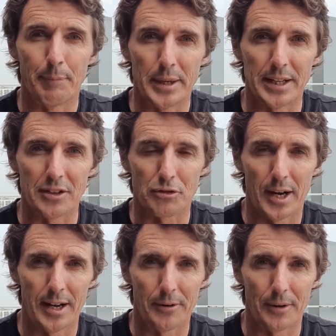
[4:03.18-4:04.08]
of beating
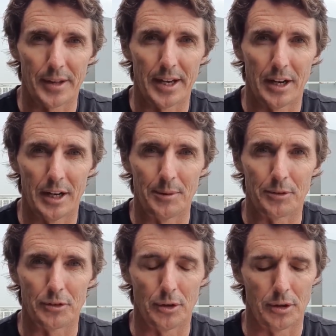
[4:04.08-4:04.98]
Australia on their home
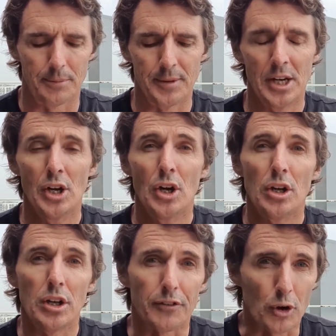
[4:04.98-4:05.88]
soil.
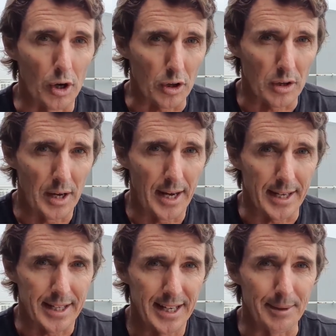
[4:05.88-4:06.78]
You've got to
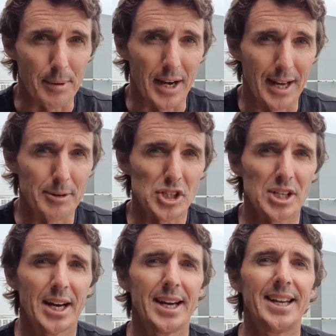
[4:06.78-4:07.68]
keep
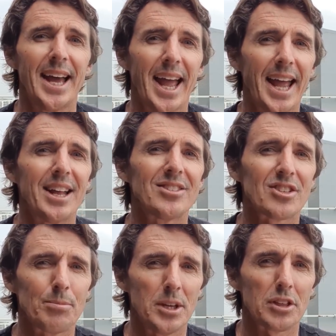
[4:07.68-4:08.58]
Labuschagne and
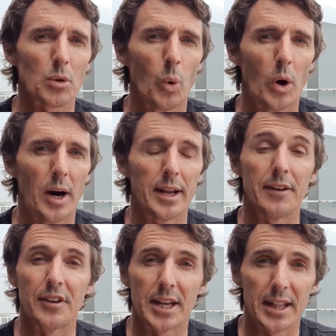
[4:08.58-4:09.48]
Smith quiet.
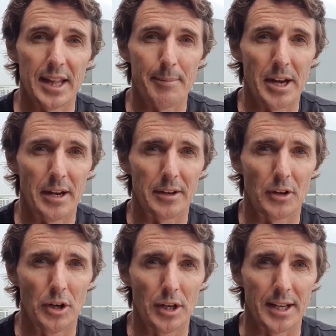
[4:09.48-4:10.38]
If you get them out
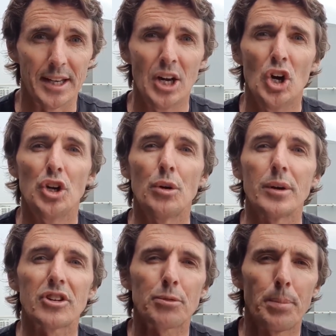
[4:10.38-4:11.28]
early, you
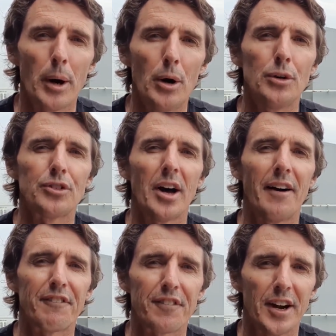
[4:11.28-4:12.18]
expose
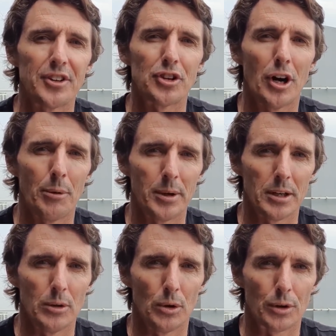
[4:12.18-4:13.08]
a fragile
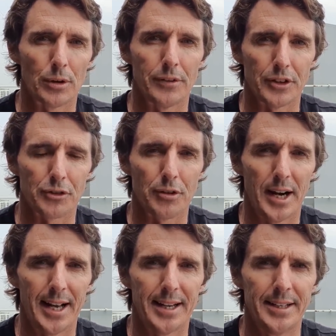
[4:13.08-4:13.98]
middle order of
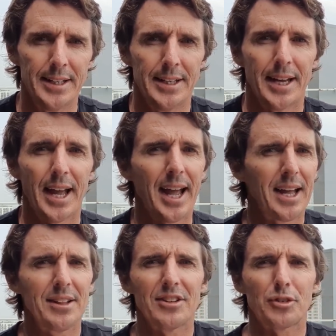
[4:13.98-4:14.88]
Australia.
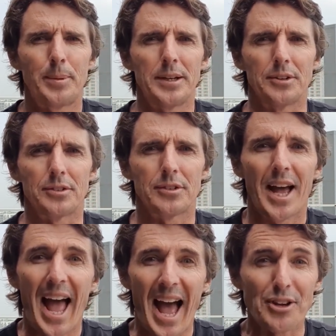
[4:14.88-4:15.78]
And the spinners.
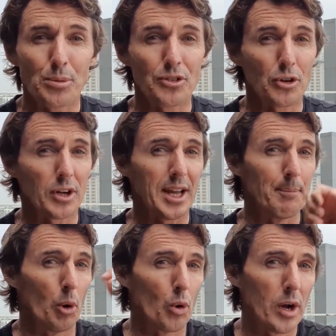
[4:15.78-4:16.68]
Ashwin's got to
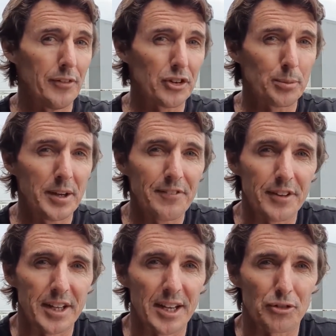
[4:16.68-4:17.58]
get more overspin
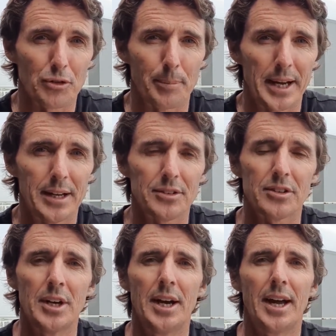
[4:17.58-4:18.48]
for the extra bounce.